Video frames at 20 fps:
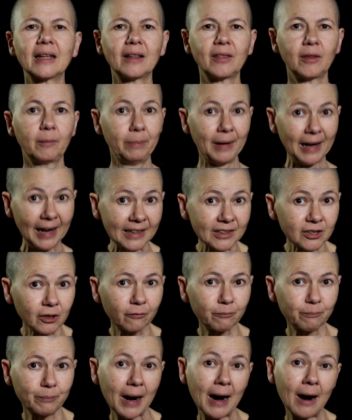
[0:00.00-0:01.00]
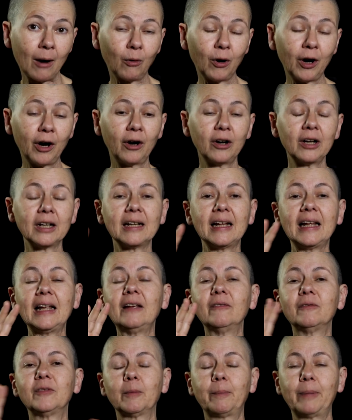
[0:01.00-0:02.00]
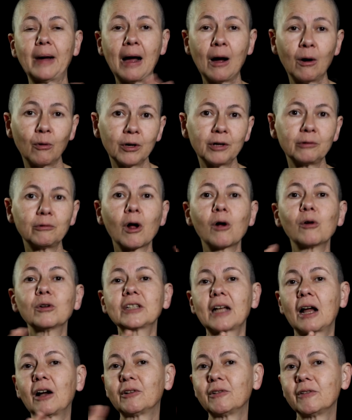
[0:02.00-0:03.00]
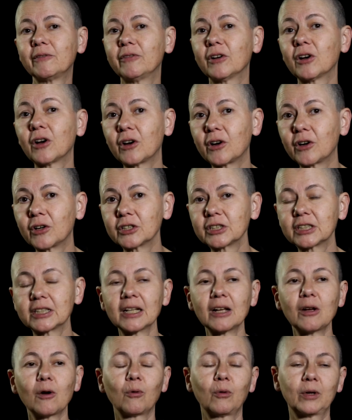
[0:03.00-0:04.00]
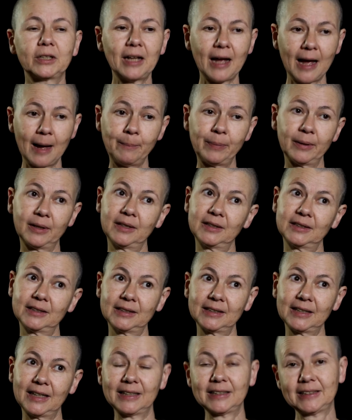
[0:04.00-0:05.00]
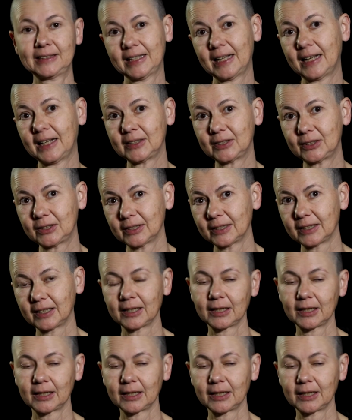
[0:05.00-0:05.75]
The place of power, if the power roles are reversed, what happens is that